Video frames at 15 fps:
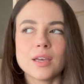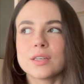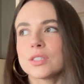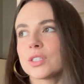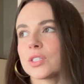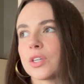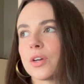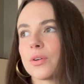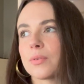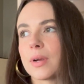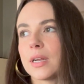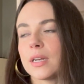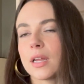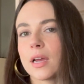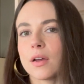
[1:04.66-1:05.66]
So
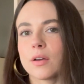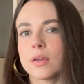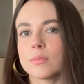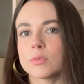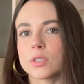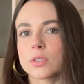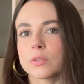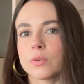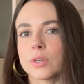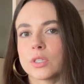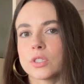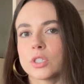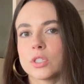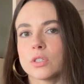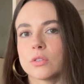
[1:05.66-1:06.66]
right now I'm just going
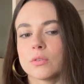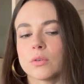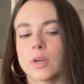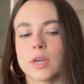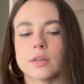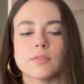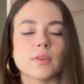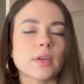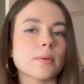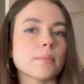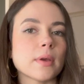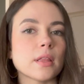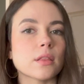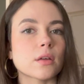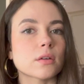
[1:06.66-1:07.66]
to kind of get
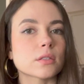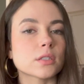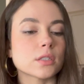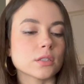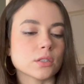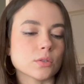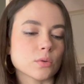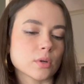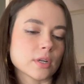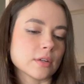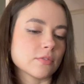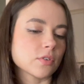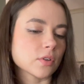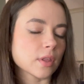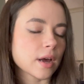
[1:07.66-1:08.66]
my thoughts sorted
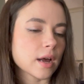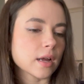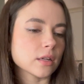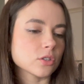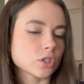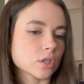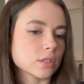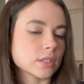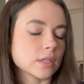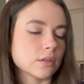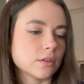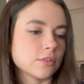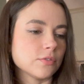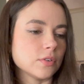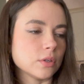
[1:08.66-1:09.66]
for that, jot down
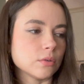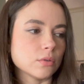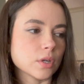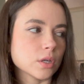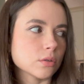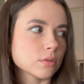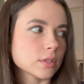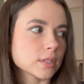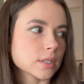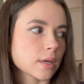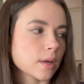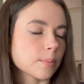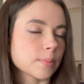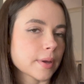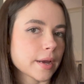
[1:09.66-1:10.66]
a few notes to
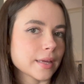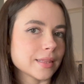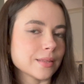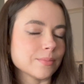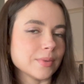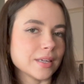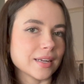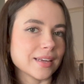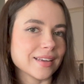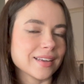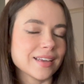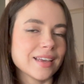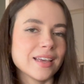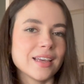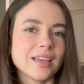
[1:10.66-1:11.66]
help guide the
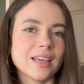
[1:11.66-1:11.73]
meeting.